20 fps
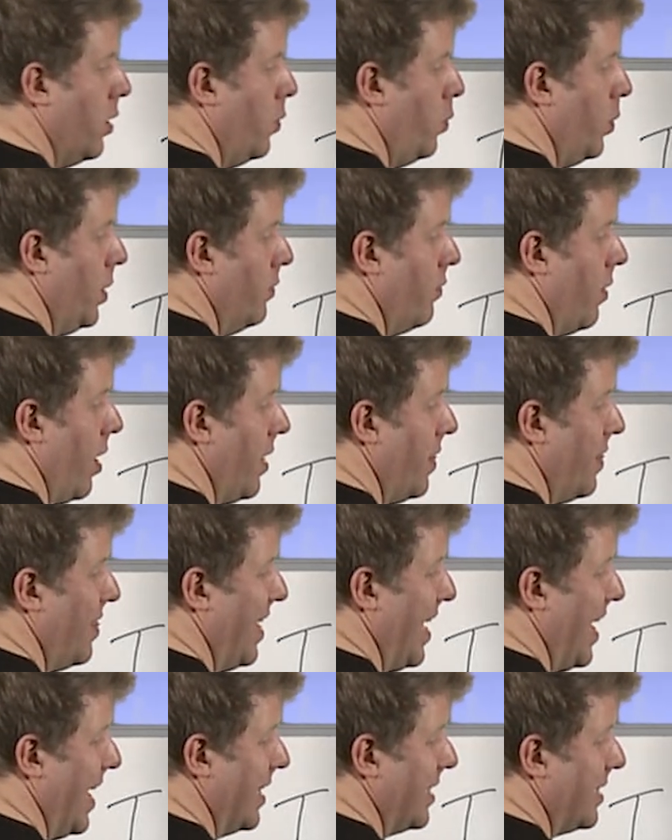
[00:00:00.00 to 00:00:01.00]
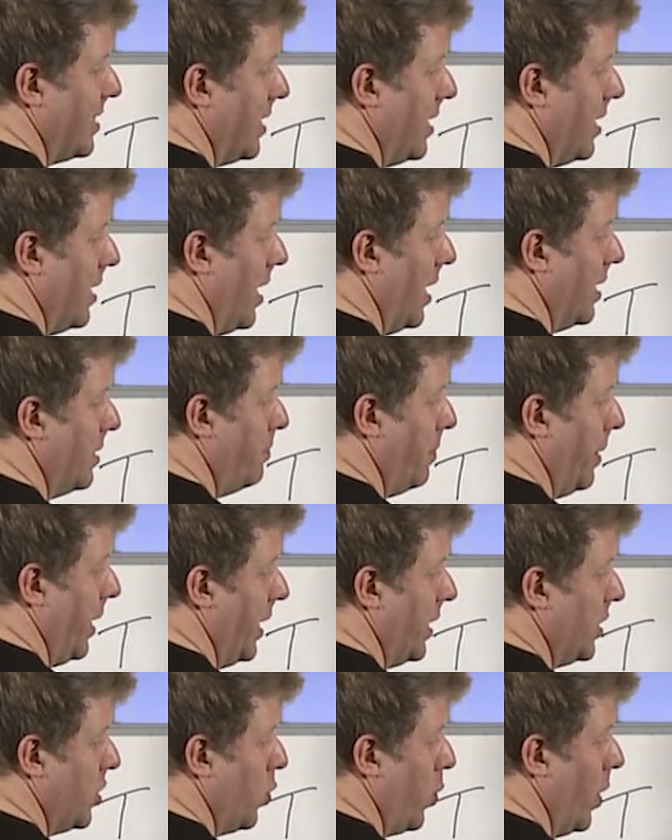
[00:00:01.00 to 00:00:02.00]
we write that as
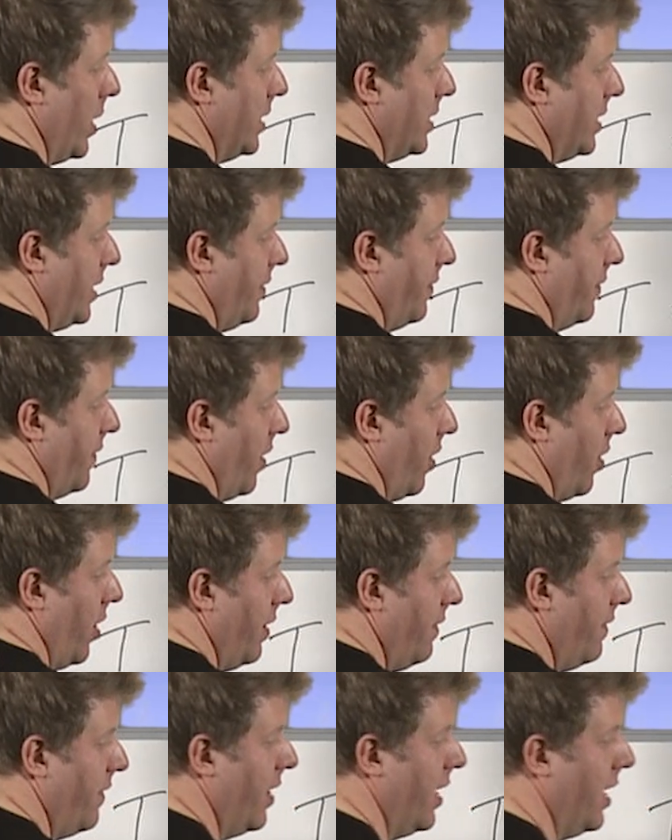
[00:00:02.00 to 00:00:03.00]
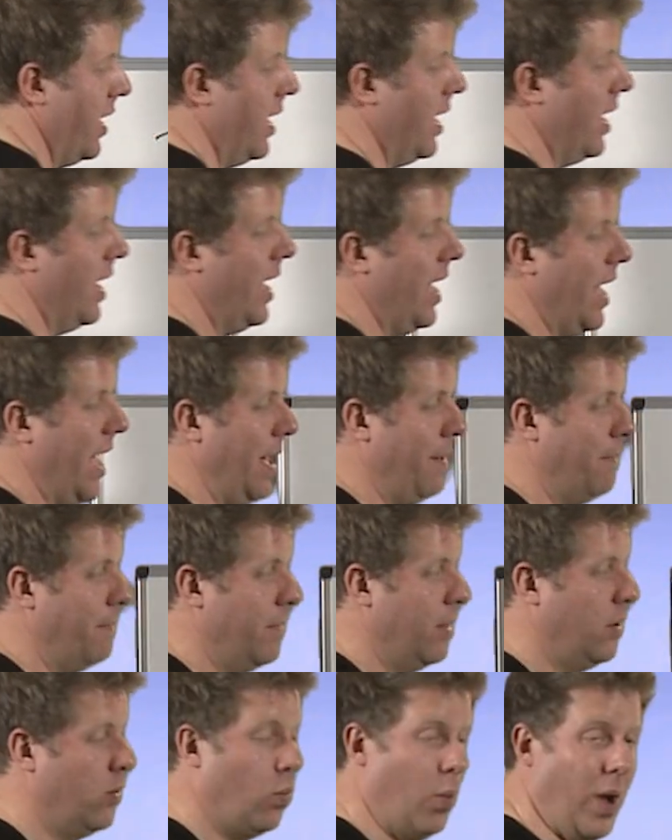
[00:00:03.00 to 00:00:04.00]
being 25m,
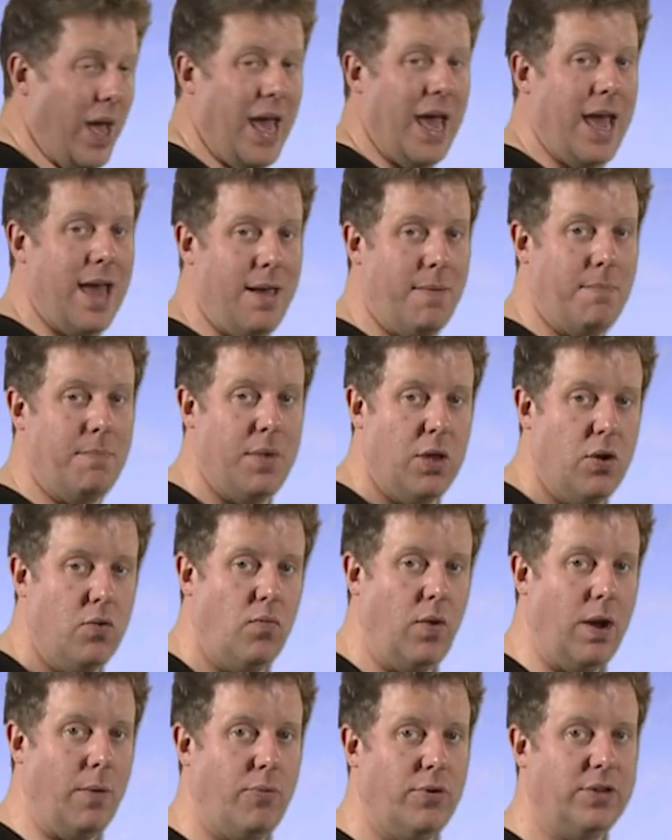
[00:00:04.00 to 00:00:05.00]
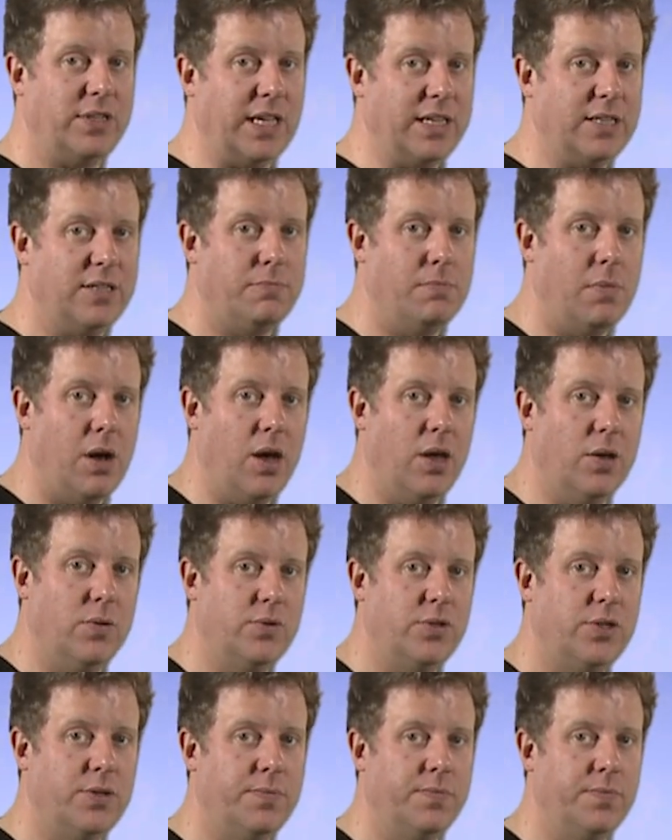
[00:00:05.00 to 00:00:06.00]
where m represents
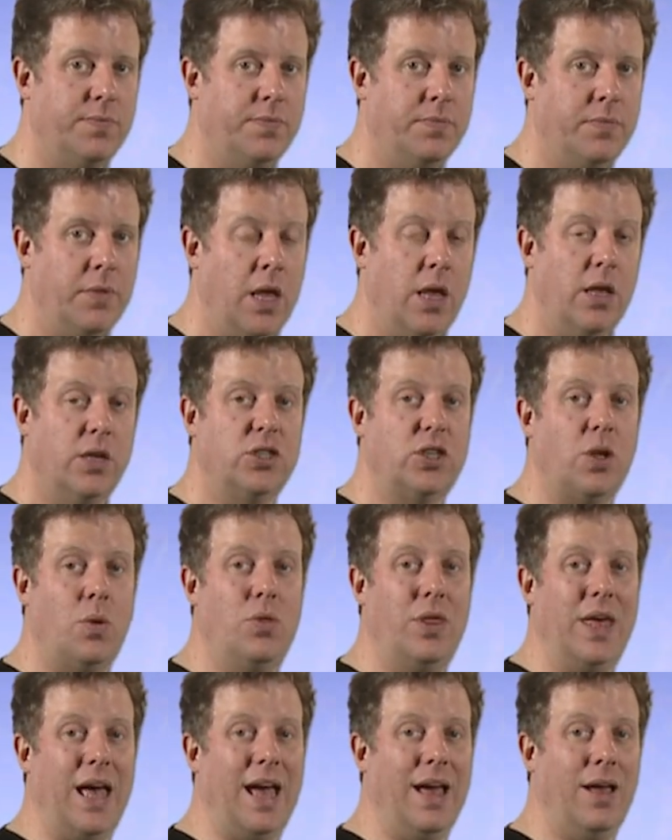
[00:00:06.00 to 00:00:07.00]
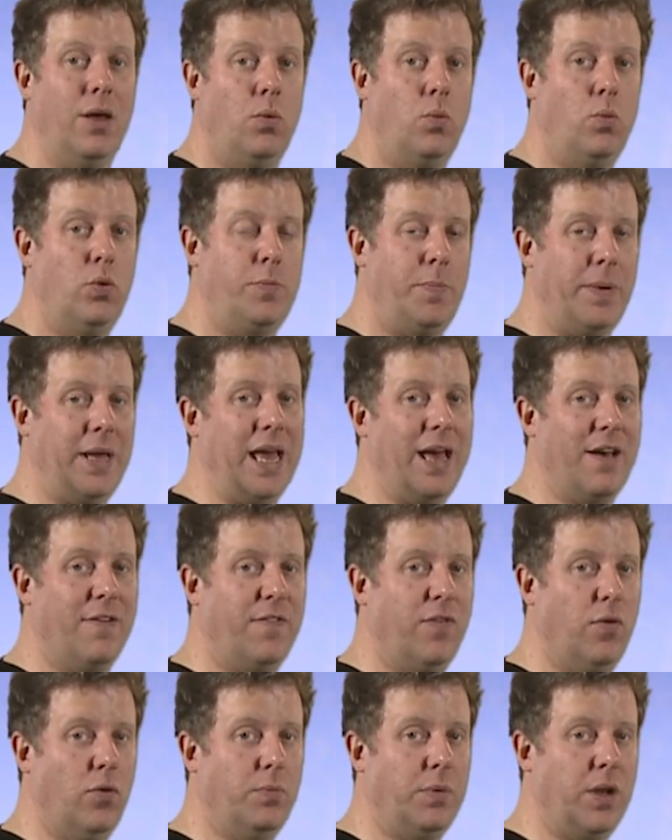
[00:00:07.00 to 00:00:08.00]
miles. So that would be our
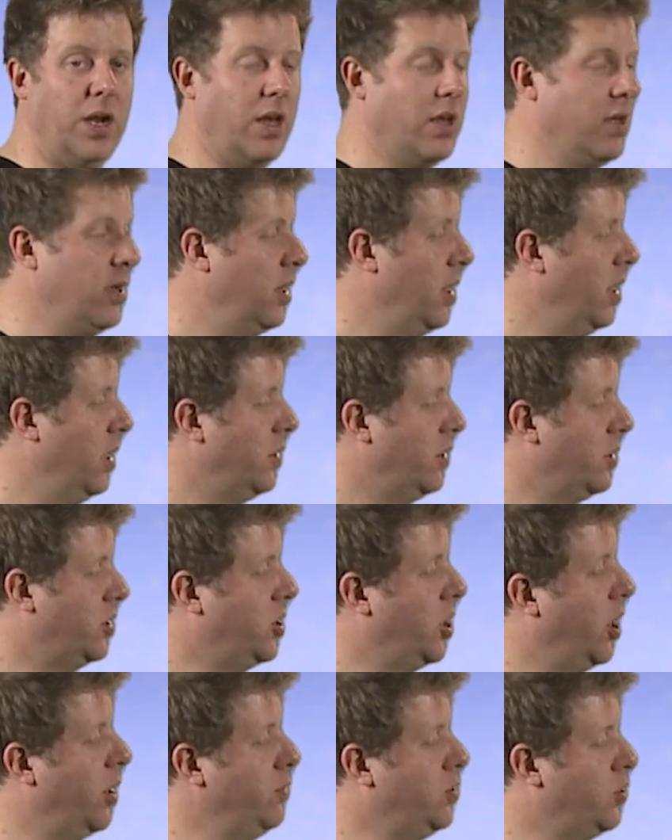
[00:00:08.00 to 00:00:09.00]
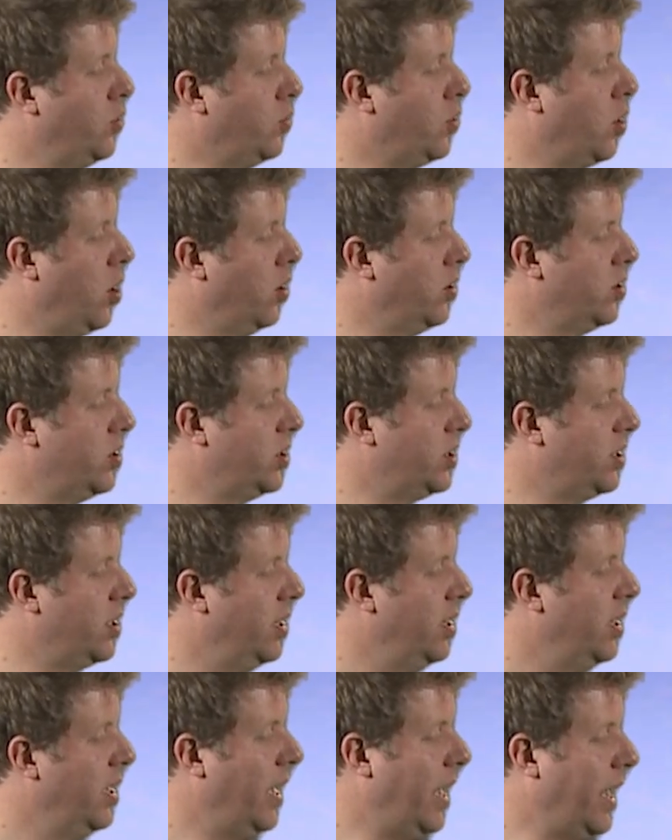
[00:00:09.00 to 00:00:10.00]
formula. The total cost
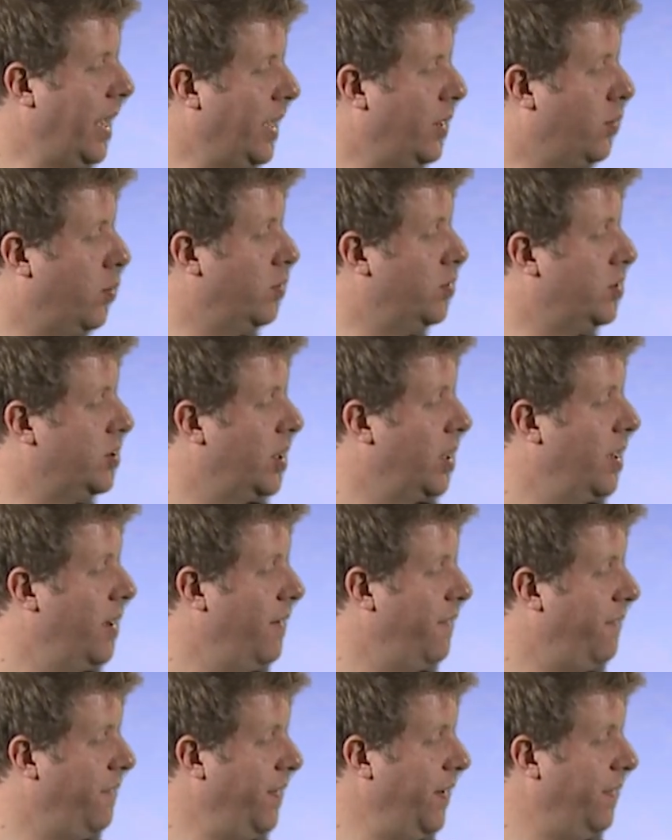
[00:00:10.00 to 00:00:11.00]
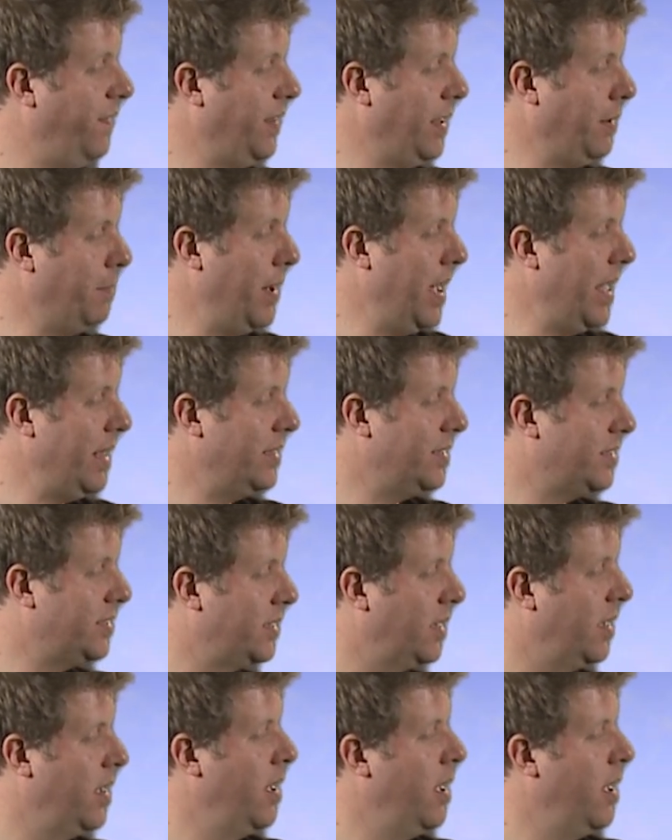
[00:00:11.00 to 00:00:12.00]
equals 50 pence